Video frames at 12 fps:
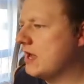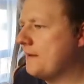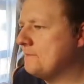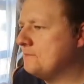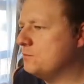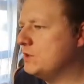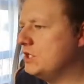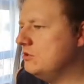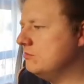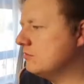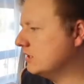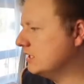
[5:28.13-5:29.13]
when you're
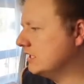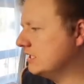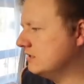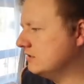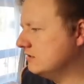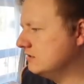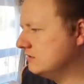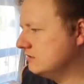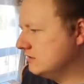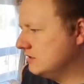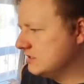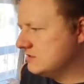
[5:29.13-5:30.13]
modeling,
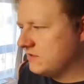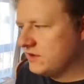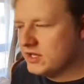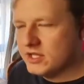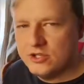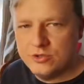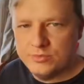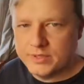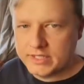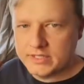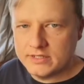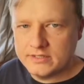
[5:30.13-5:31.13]
it's very
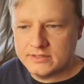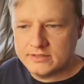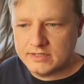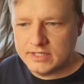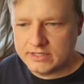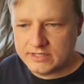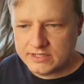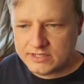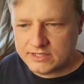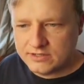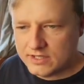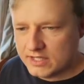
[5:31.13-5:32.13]
cubic like
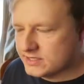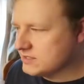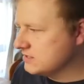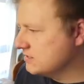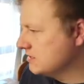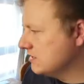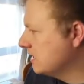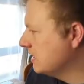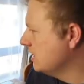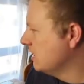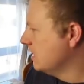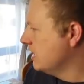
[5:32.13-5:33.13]
this, you guys can see there.
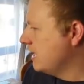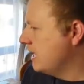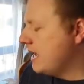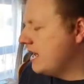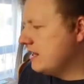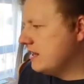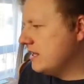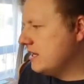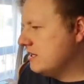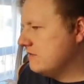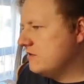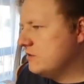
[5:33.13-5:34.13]
And then
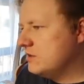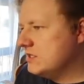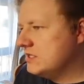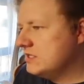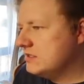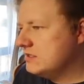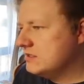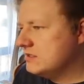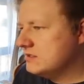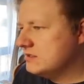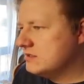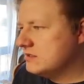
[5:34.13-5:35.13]
if you want to,
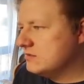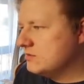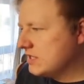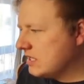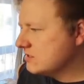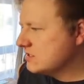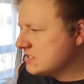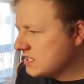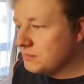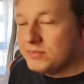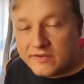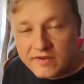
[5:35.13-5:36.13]
without
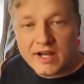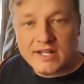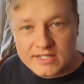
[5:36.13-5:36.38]
subdividing